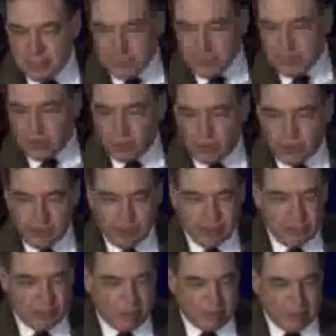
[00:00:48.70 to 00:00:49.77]
dinner
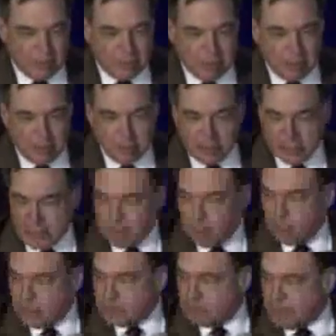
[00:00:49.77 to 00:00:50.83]
with Chairman Smitherman a
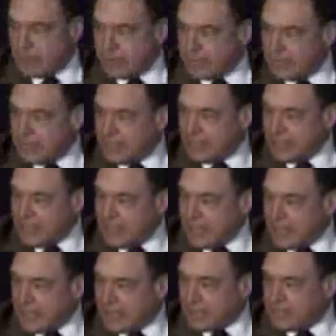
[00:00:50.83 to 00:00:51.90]
couple weeks back.
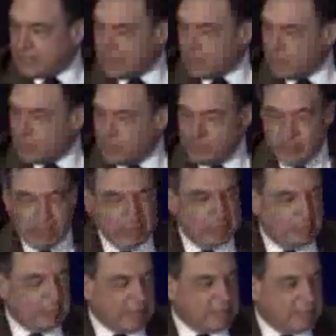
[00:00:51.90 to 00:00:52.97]
And we were
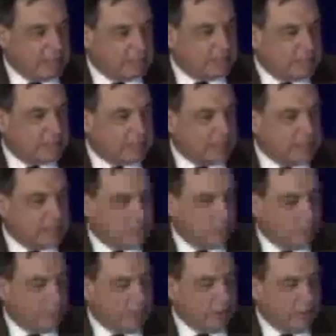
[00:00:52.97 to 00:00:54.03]
talking about Texas, and I said,
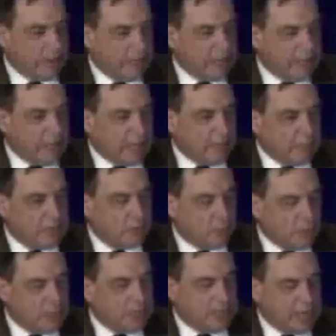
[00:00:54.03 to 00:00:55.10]
well, Barry, how much
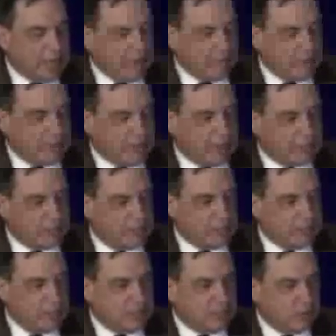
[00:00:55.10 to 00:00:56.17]
wind do you have in
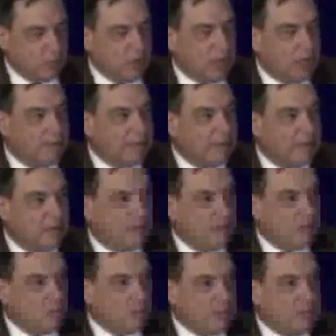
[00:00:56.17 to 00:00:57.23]
Texas? And he said, well,
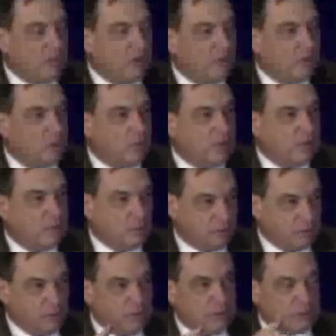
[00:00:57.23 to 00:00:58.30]
we know that
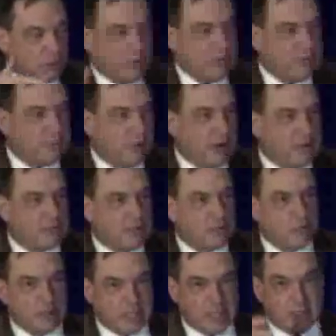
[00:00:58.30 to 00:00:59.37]
through this CREZ
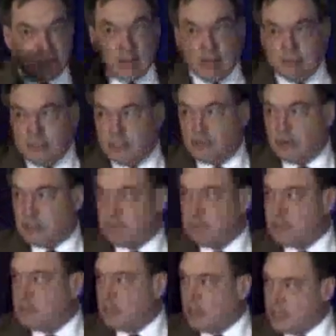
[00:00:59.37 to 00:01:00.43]
process, we can develop these
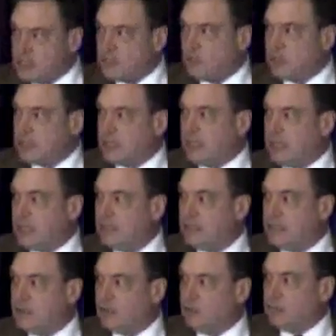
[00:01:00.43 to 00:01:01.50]
transmission lines,
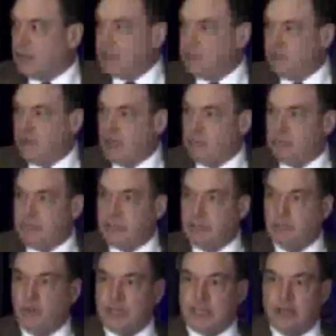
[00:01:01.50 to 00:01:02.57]
and by developing
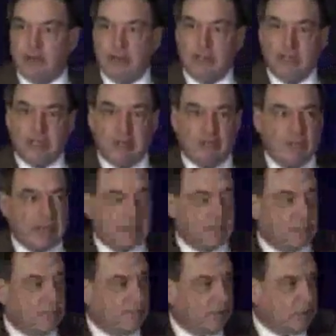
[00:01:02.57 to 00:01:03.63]
them, we can, in fact,
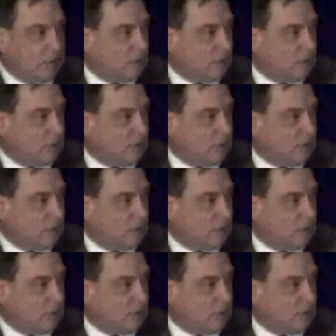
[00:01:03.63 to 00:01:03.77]
deliver to